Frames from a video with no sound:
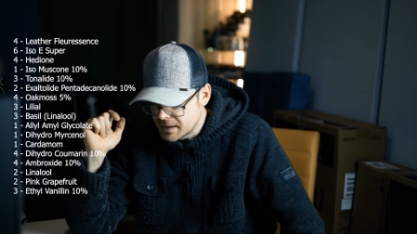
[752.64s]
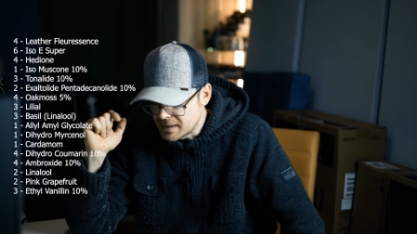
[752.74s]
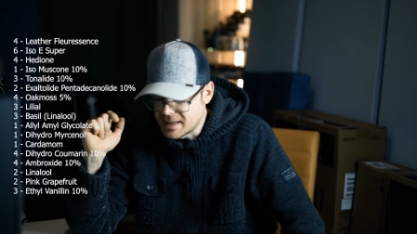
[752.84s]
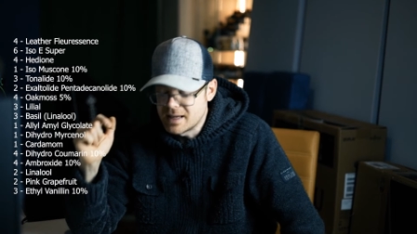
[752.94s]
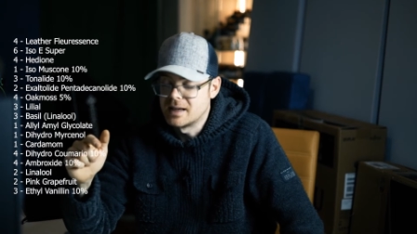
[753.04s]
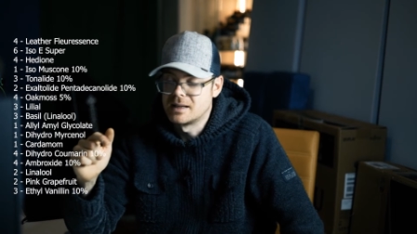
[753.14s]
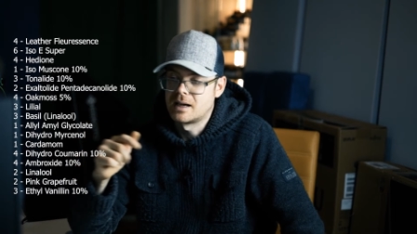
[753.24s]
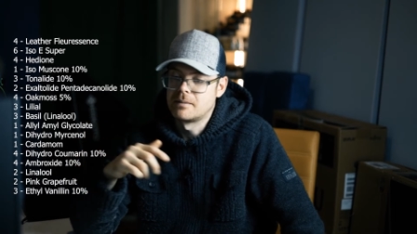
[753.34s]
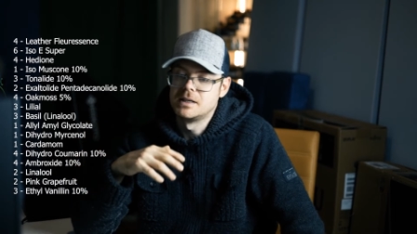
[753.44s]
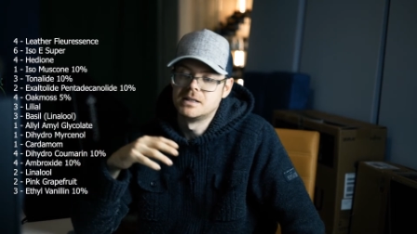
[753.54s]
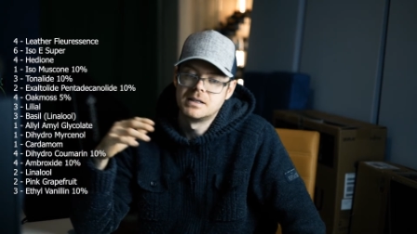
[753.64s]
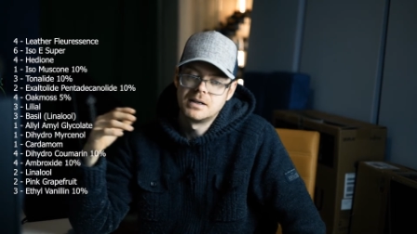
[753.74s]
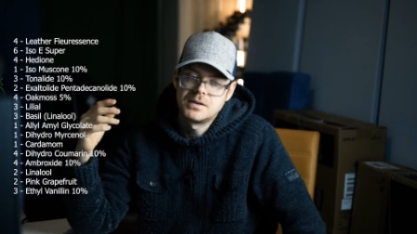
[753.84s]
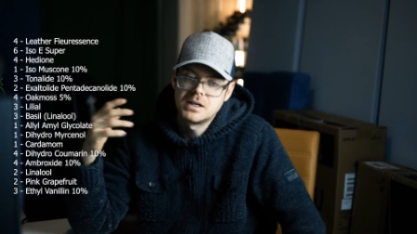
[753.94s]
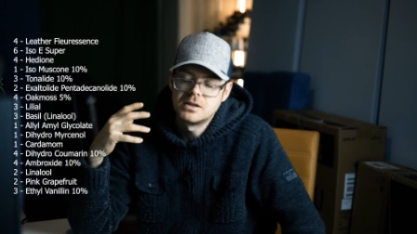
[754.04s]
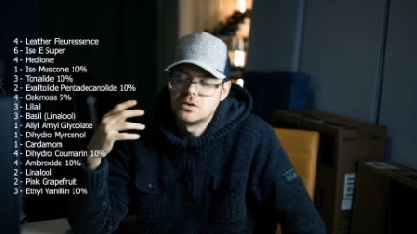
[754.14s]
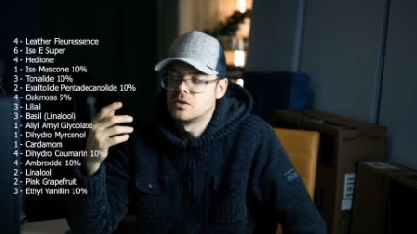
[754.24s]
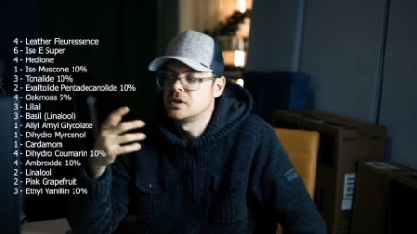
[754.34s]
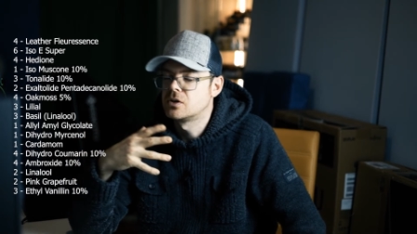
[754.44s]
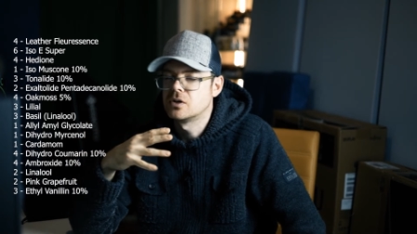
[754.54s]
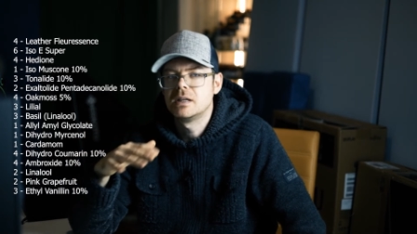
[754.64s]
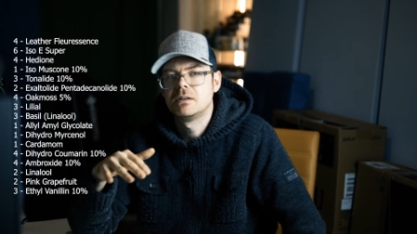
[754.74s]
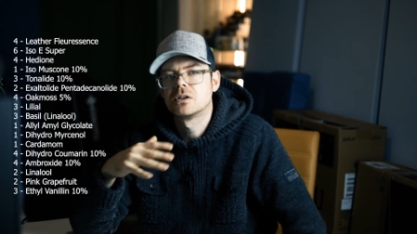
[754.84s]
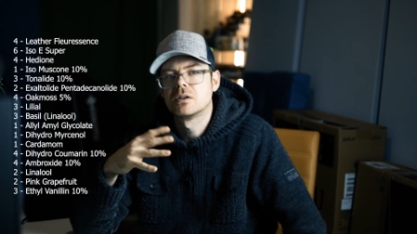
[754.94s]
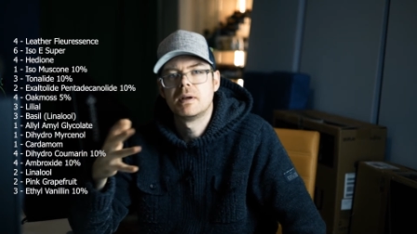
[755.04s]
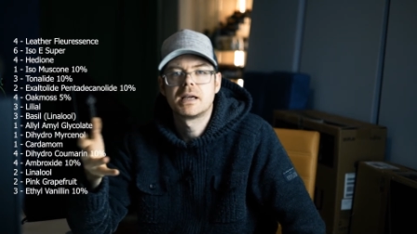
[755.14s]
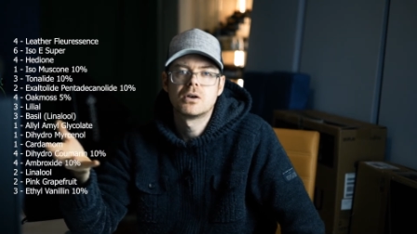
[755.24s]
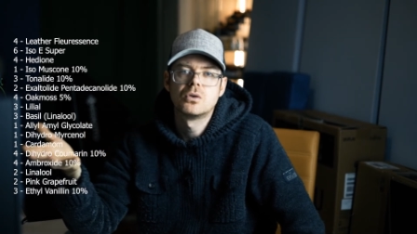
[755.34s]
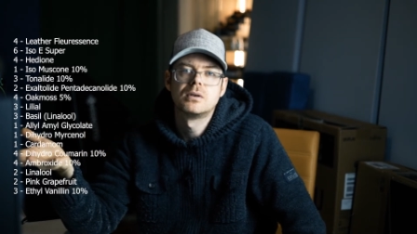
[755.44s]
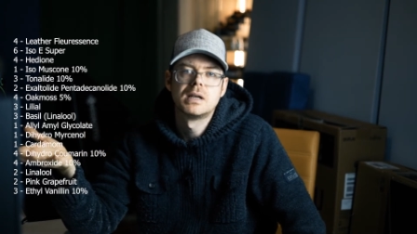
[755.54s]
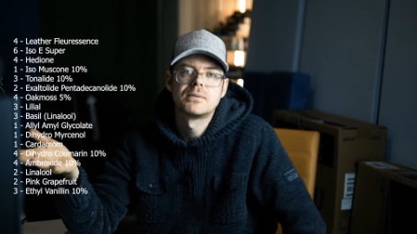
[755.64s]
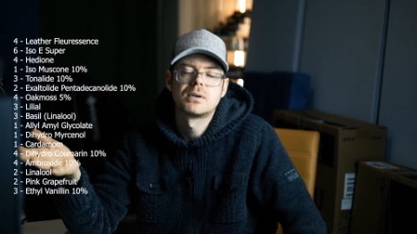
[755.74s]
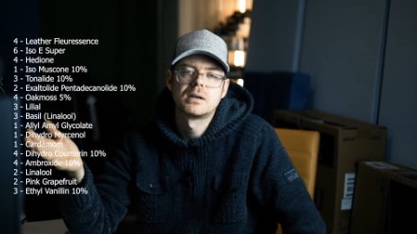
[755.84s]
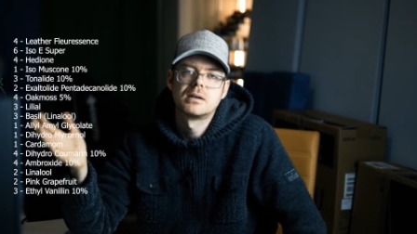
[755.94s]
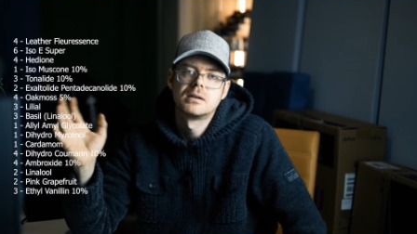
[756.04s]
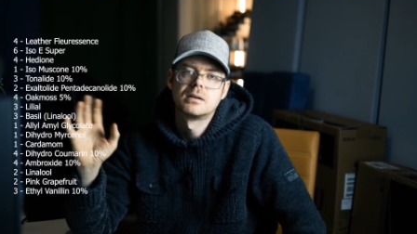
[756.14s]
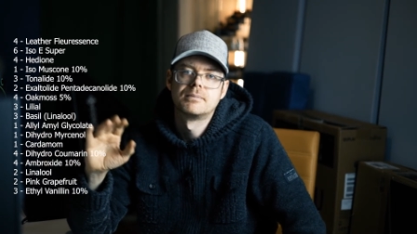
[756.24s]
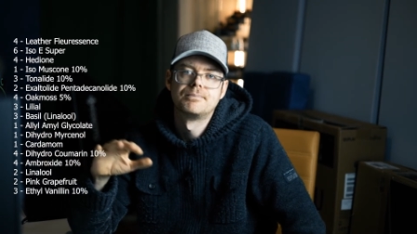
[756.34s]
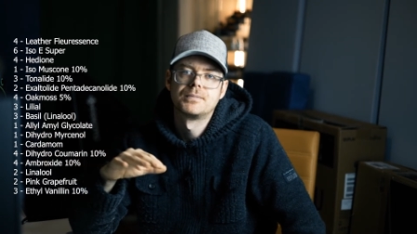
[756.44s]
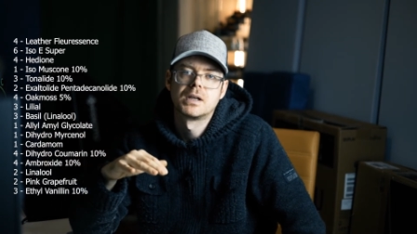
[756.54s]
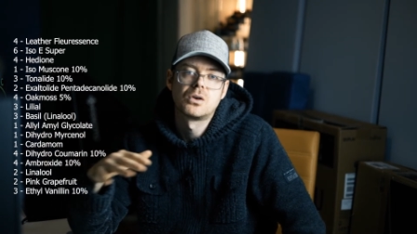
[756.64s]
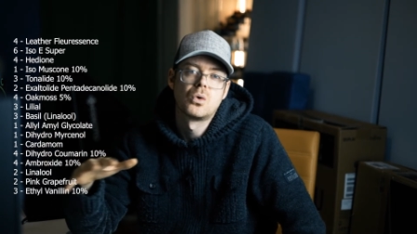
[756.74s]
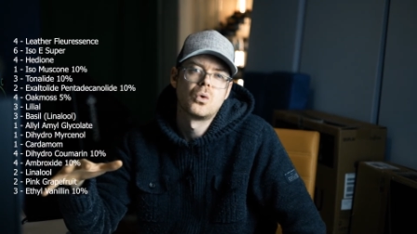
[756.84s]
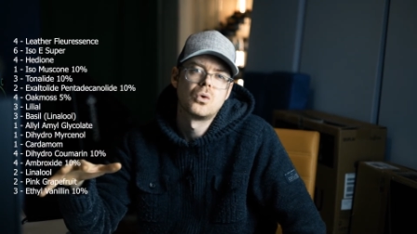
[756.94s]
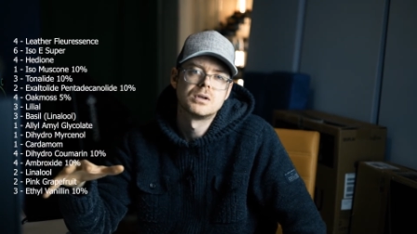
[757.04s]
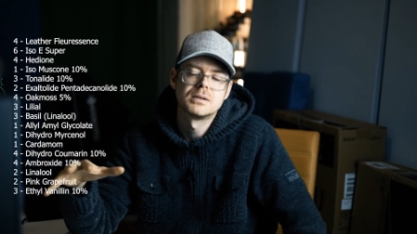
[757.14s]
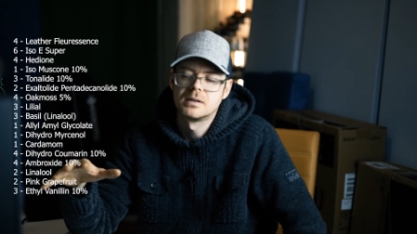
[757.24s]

yeah, I mean, if you could make your own leather accord.